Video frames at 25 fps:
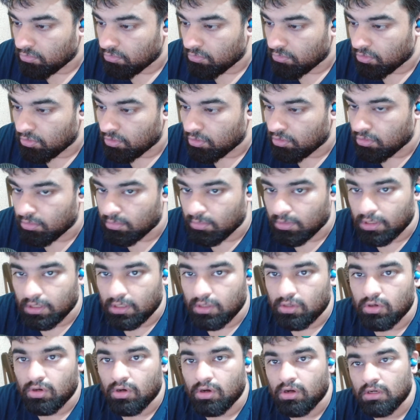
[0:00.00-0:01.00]
Oh my
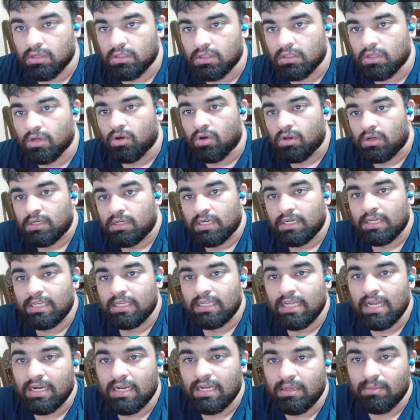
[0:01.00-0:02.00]
god, they're already
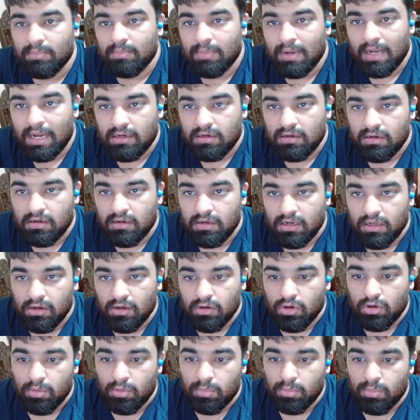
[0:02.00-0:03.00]
getting battered. Yeah,
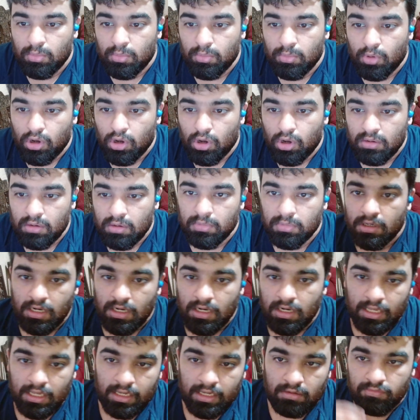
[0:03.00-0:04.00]
come on,
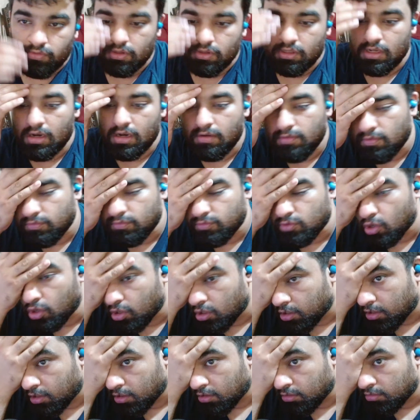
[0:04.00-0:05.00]
Burnley. For the love of God.